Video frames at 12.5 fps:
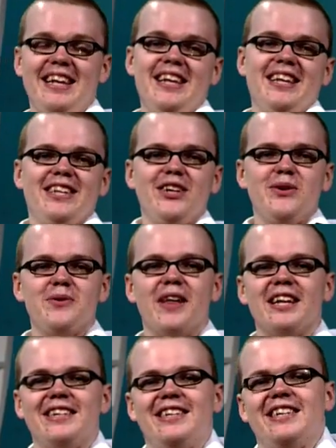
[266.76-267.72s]
So
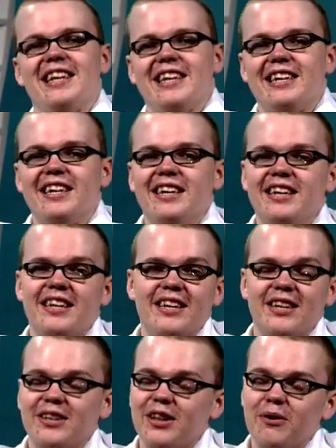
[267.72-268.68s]
that's silly.
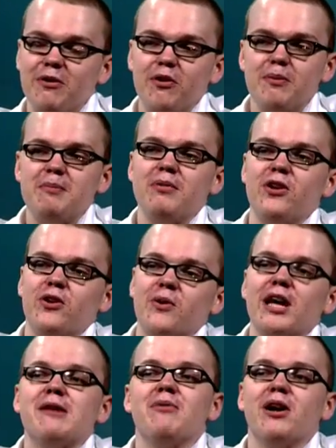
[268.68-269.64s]
Now we've all been blown
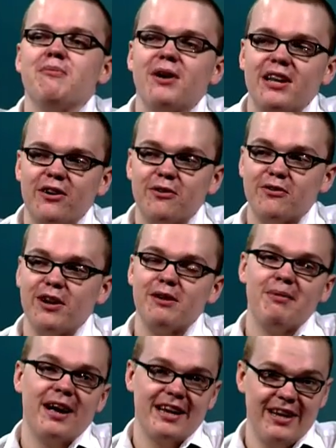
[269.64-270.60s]
away by my little friend
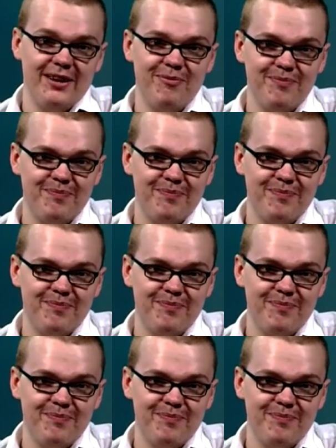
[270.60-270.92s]
back here.